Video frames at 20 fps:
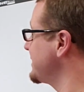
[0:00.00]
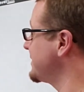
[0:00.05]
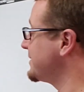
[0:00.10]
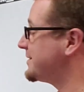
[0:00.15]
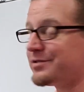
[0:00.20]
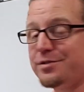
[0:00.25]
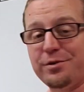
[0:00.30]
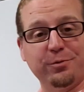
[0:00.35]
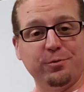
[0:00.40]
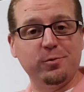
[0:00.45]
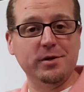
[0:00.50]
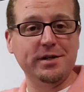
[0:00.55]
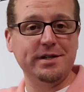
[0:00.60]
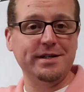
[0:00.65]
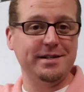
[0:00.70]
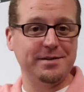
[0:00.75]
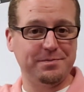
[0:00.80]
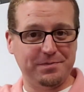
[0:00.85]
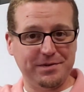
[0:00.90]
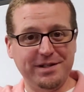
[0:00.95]
So
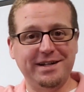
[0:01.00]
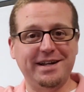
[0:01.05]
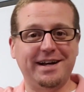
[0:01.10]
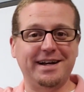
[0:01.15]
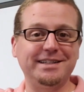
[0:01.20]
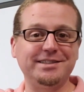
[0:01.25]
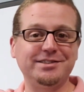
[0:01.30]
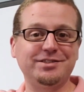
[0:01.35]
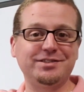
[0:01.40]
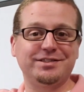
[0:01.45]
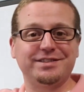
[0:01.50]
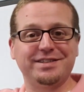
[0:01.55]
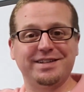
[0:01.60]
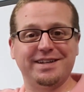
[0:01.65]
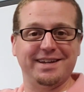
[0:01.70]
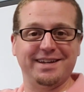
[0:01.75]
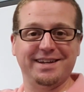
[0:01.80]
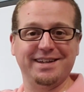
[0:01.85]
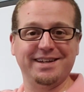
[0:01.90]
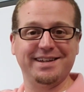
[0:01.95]
wouldn't it be nice
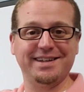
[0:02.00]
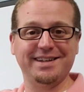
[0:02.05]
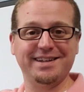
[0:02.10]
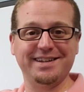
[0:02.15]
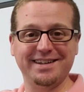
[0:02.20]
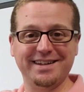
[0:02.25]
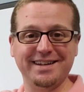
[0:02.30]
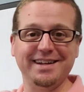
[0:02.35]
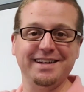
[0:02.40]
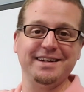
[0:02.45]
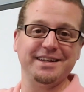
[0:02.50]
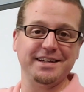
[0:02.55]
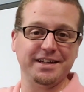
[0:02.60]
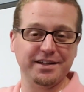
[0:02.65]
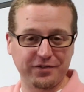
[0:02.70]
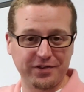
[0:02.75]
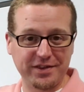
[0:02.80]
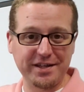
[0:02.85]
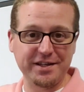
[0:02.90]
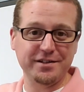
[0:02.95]

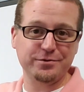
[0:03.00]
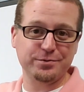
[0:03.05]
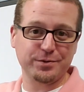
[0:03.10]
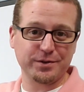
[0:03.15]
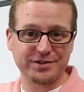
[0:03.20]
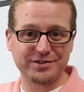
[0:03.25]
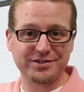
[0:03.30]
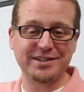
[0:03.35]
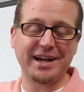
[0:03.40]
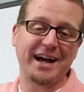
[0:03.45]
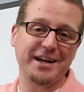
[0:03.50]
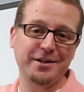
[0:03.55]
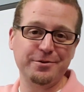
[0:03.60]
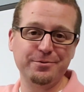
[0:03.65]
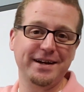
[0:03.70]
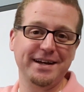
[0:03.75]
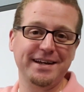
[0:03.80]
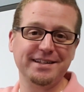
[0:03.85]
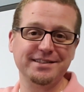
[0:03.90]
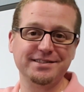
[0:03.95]
if these were
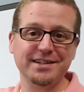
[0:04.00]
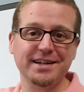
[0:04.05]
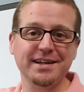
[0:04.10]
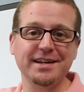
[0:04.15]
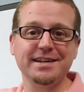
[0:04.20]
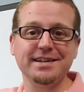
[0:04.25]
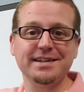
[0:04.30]
sideways?